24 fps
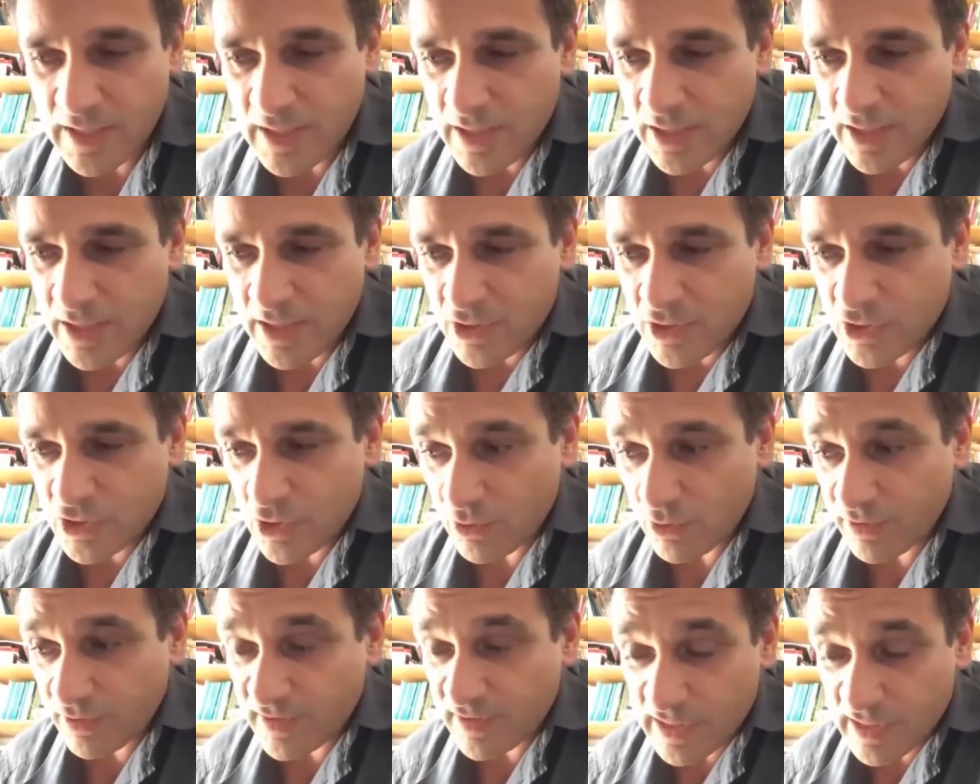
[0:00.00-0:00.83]
So
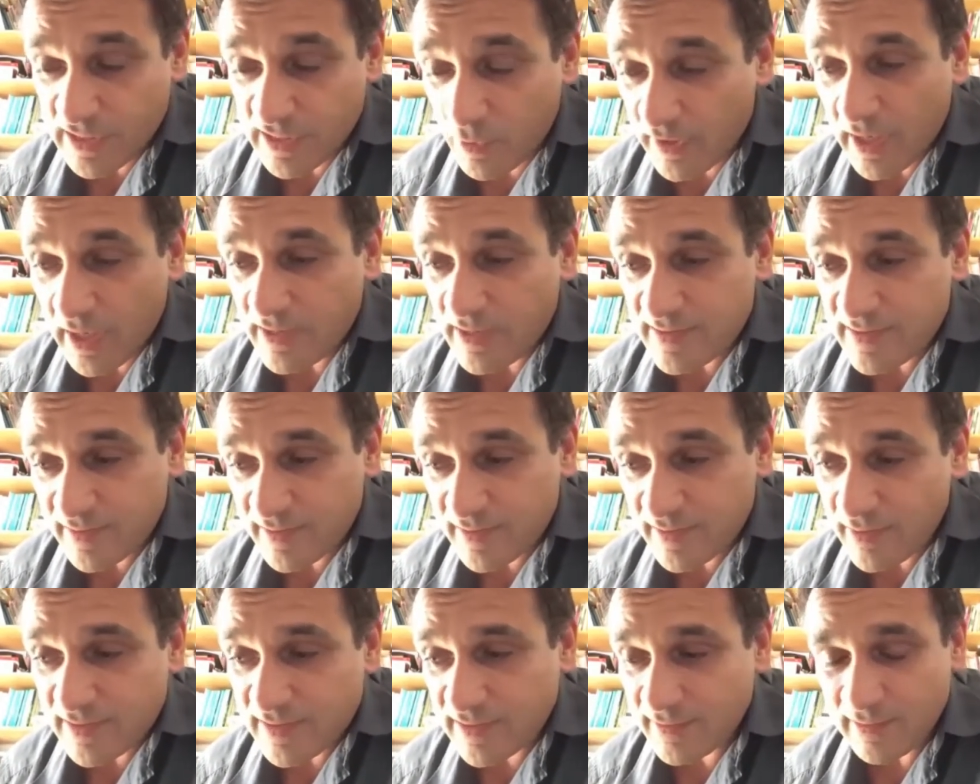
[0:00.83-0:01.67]
this is when I
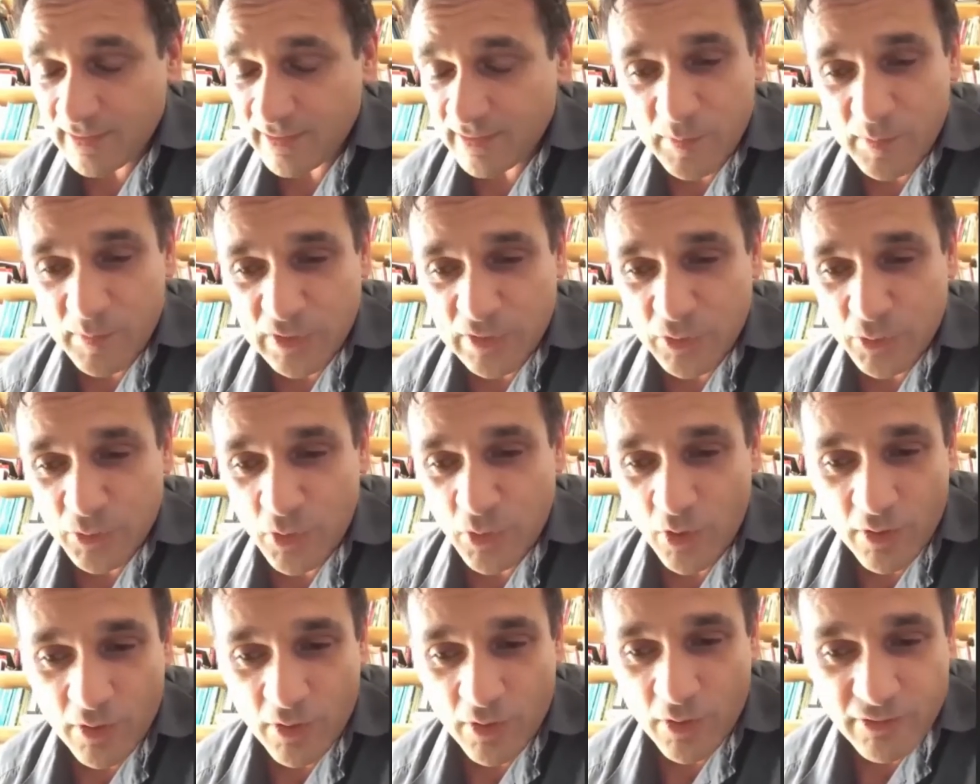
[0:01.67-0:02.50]
started a little bit to go
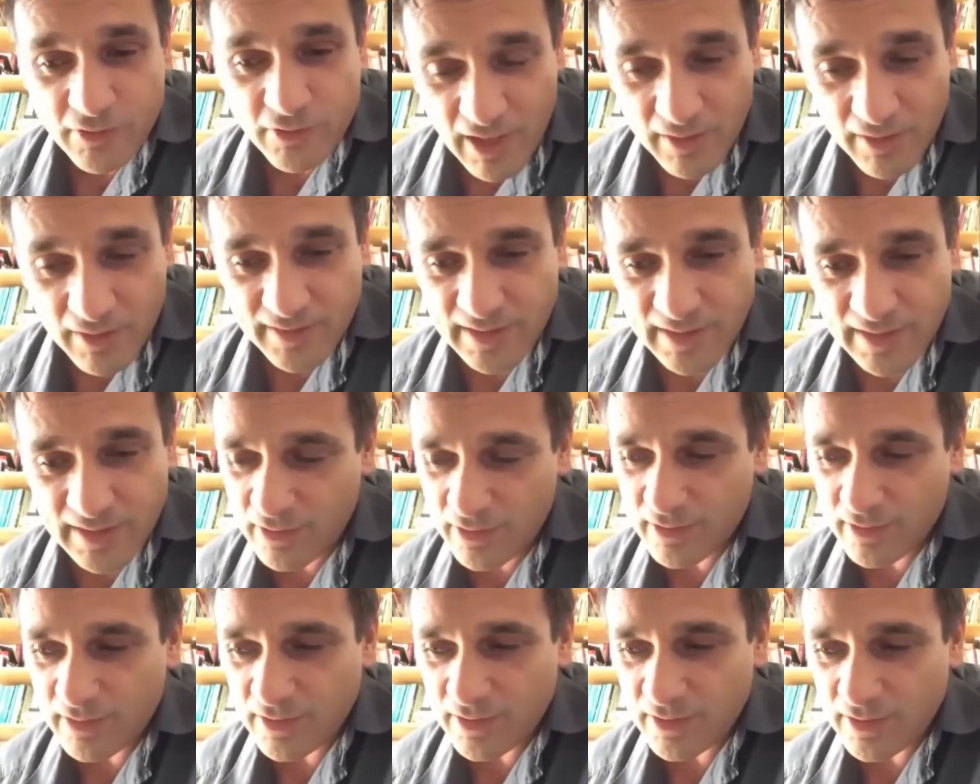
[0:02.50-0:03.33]
around and
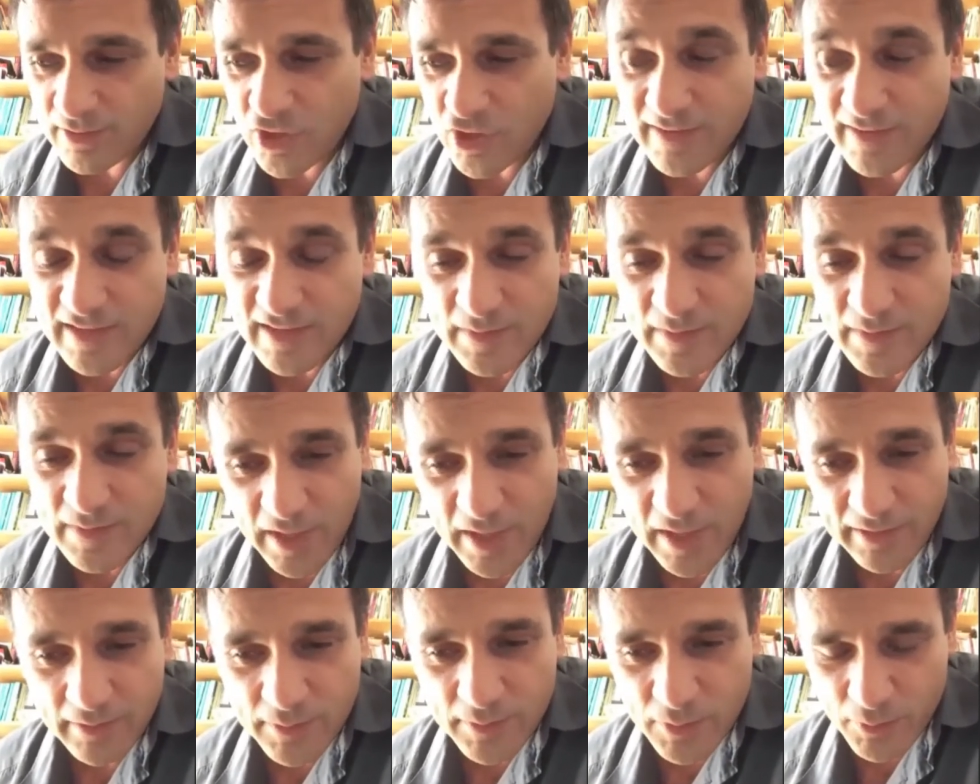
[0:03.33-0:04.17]
check these
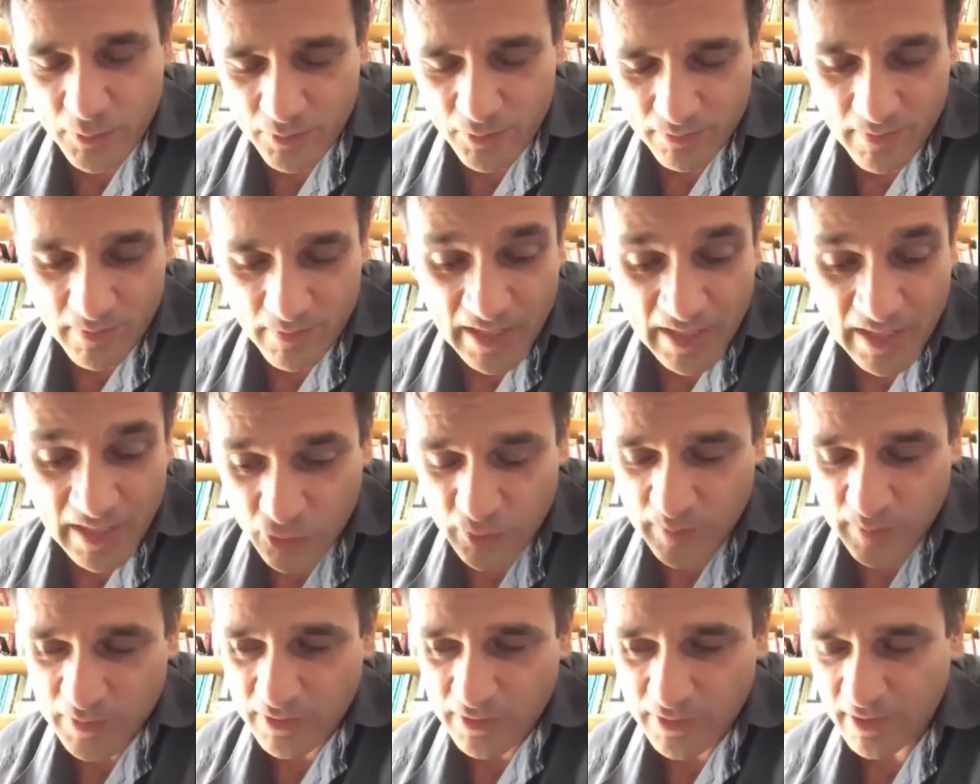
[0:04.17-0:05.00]
manuscripts
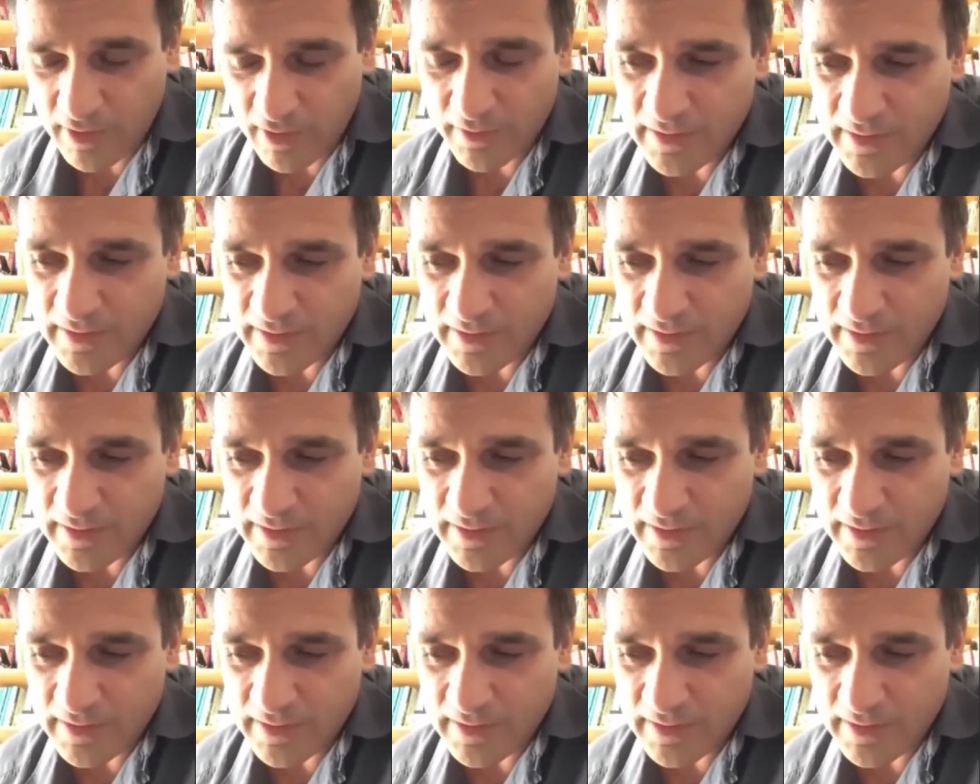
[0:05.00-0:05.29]
around,